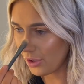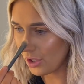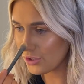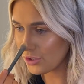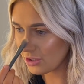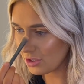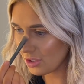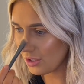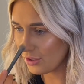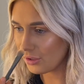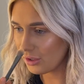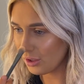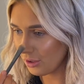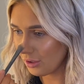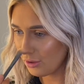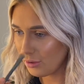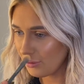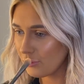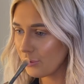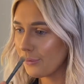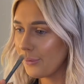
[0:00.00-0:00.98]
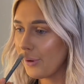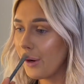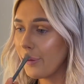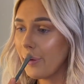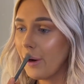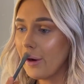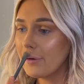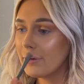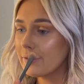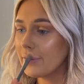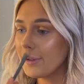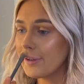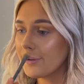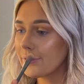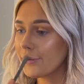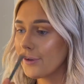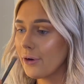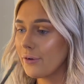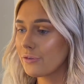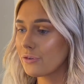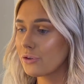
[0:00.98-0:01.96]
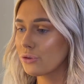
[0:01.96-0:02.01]
just like work well with it, so
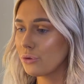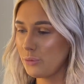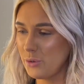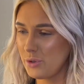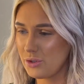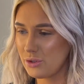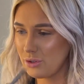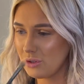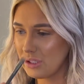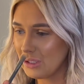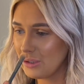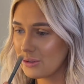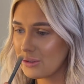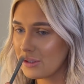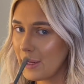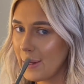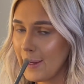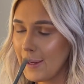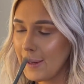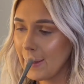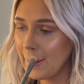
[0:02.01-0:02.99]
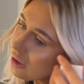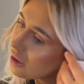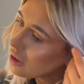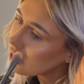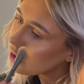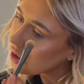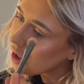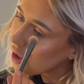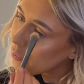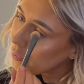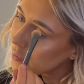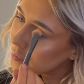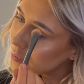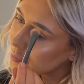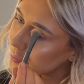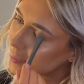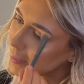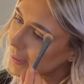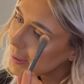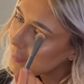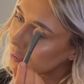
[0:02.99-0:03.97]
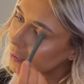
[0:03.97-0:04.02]
I've just always used it. Like, when
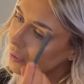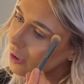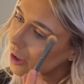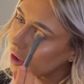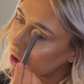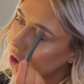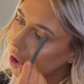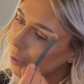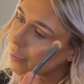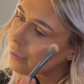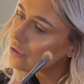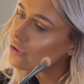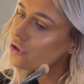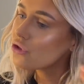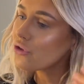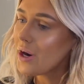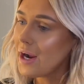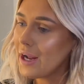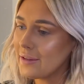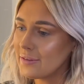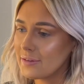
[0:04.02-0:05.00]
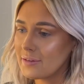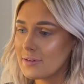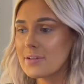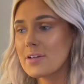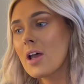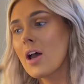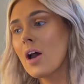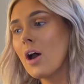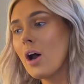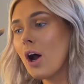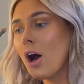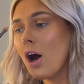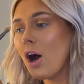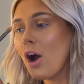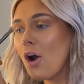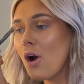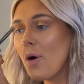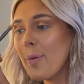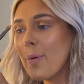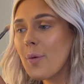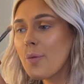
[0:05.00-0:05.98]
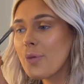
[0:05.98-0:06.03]
people like hop on trends, I
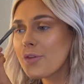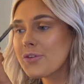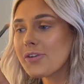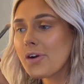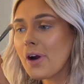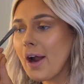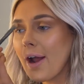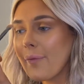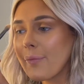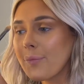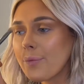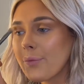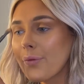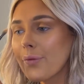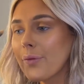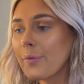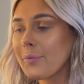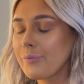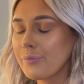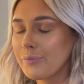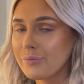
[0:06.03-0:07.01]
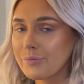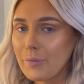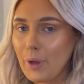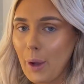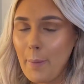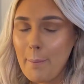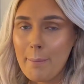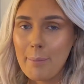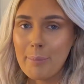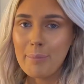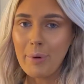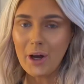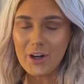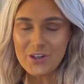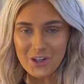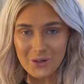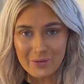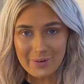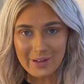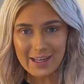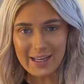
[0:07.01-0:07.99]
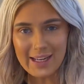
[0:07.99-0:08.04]
hop on the trends but I
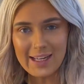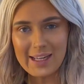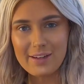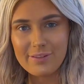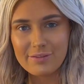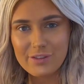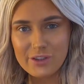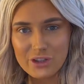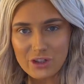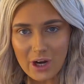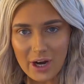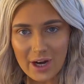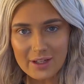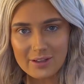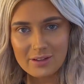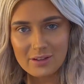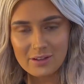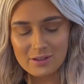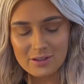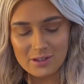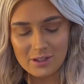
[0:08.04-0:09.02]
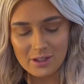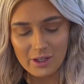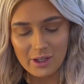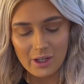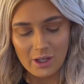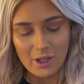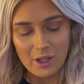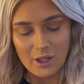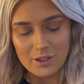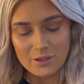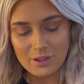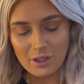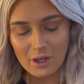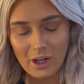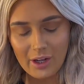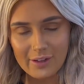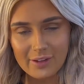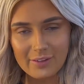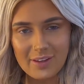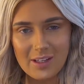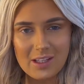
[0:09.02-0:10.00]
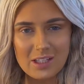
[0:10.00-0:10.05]
don't leave the trends. So
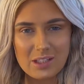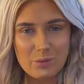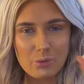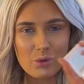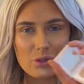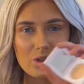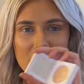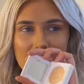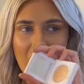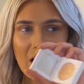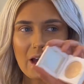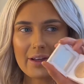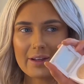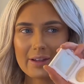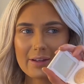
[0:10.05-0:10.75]
like, this was like